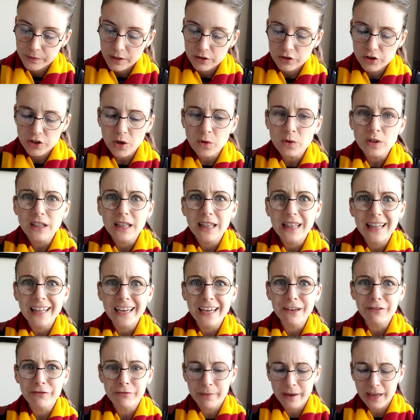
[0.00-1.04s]
"Don't
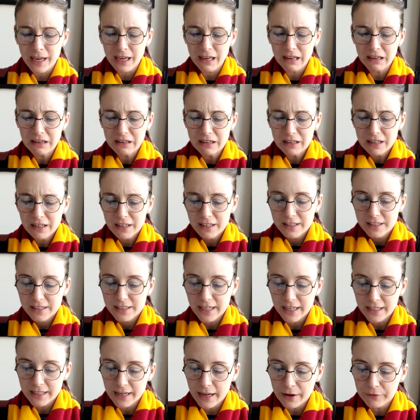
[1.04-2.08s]
leave me,"
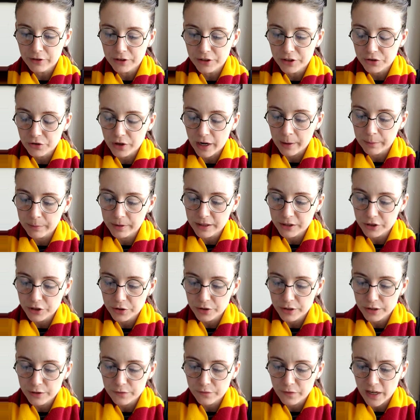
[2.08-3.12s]
said Neville, scrambling to
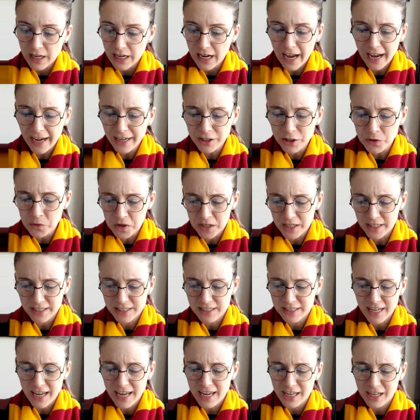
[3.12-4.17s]
his feet. "I don't want to
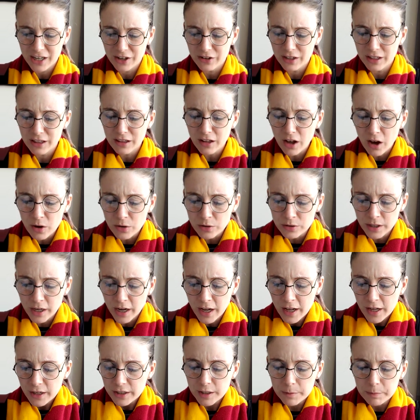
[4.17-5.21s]
stay here alone.
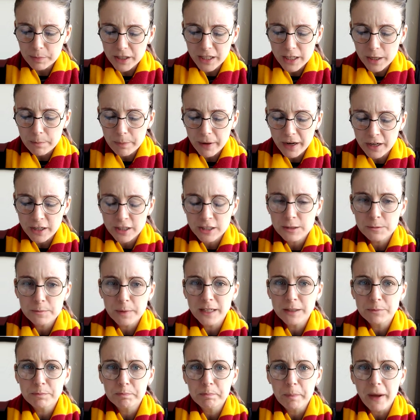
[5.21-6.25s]
The Bloody Baron's
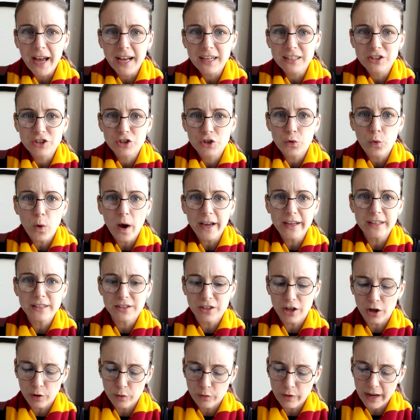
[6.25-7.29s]
been passed twice
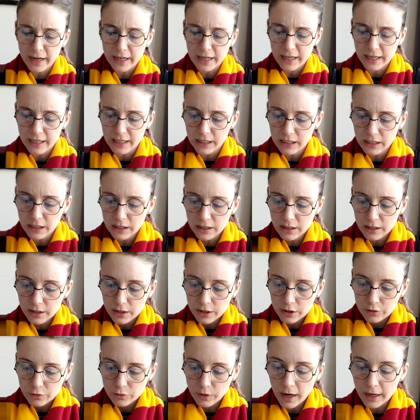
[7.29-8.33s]
already."
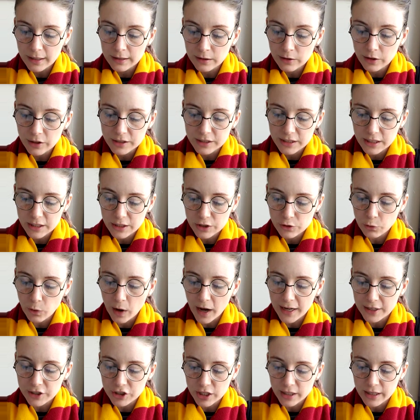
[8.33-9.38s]
Ron looked at his
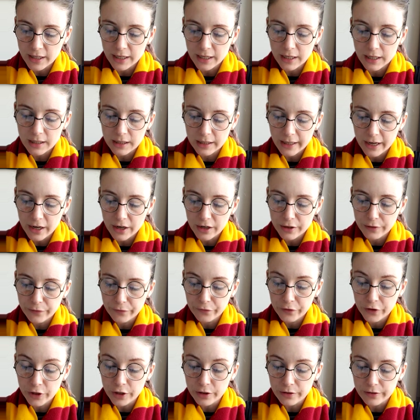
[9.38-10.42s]
watch and then glared
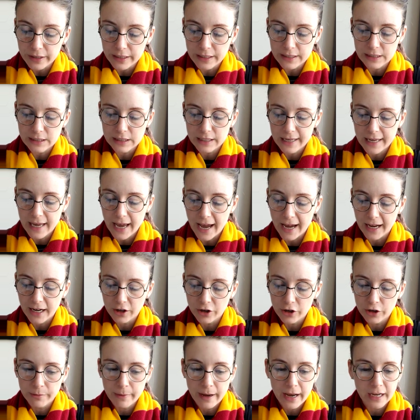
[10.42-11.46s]
furiously at
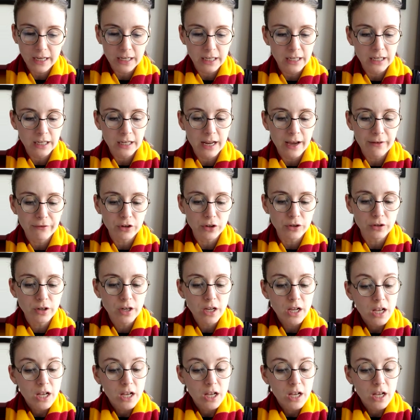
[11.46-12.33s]
Hermione and Neville.